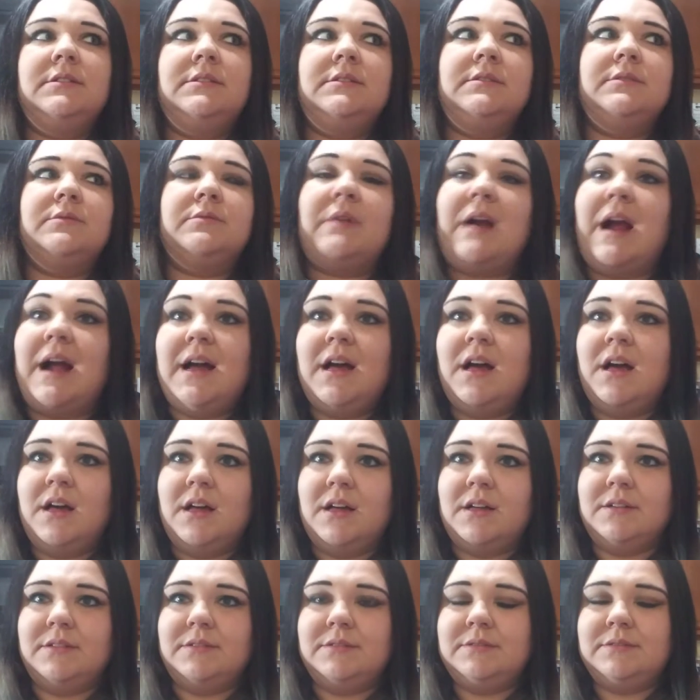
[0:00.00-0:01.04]
right
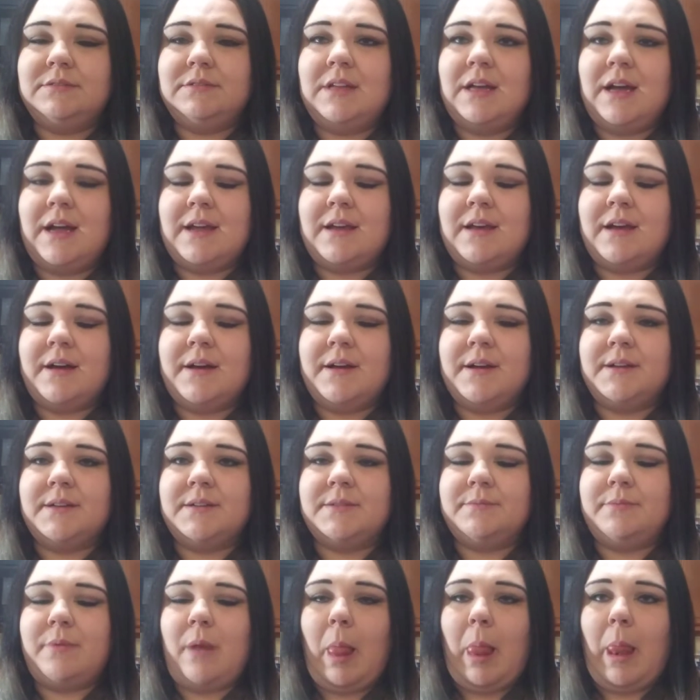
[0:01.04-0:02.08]
uh like uh
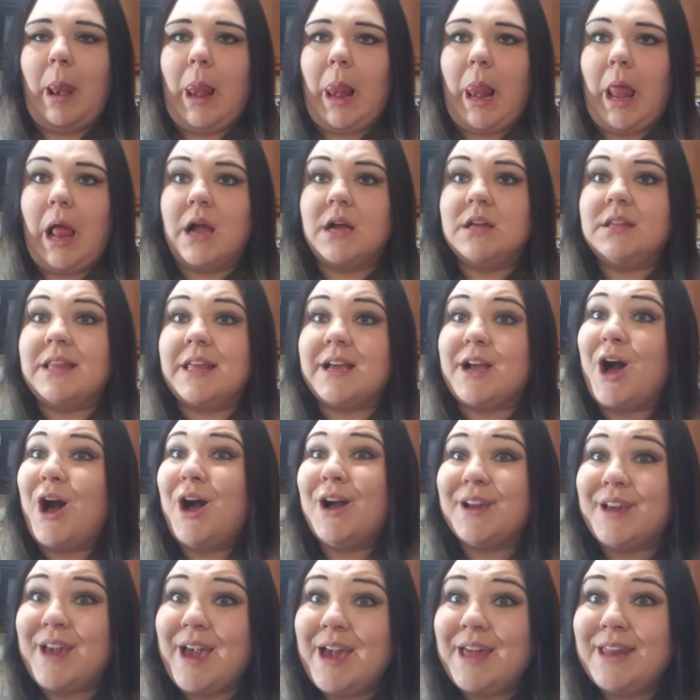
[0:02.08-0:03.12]
blah, blah, blah, like
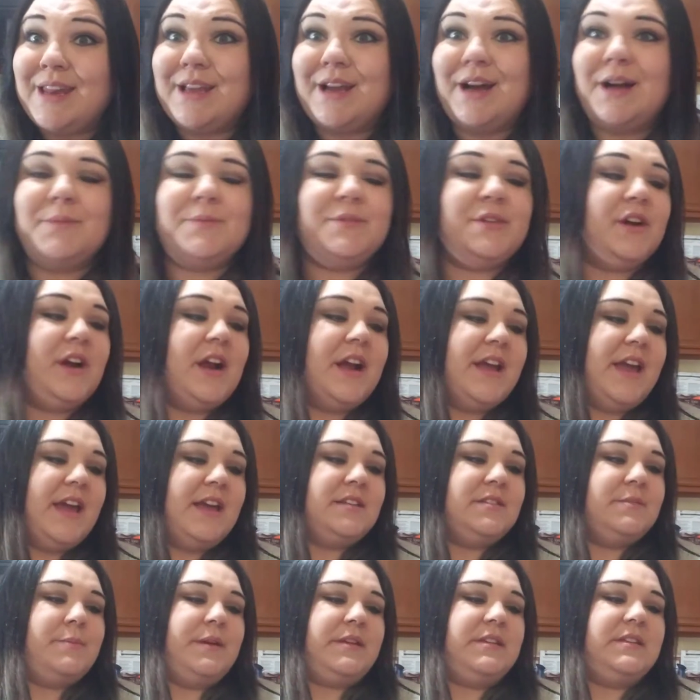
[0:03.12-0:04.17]
cotton candy i'm sorry i
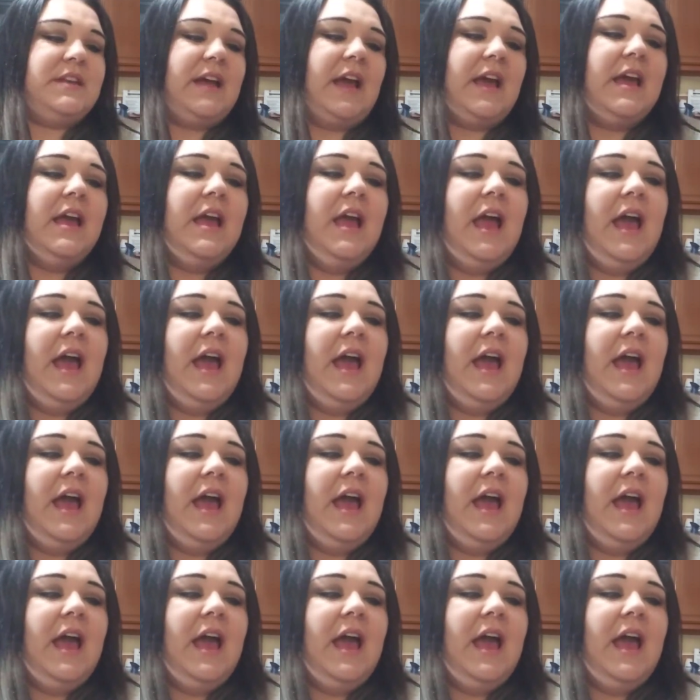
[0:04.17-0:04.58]
can't speak today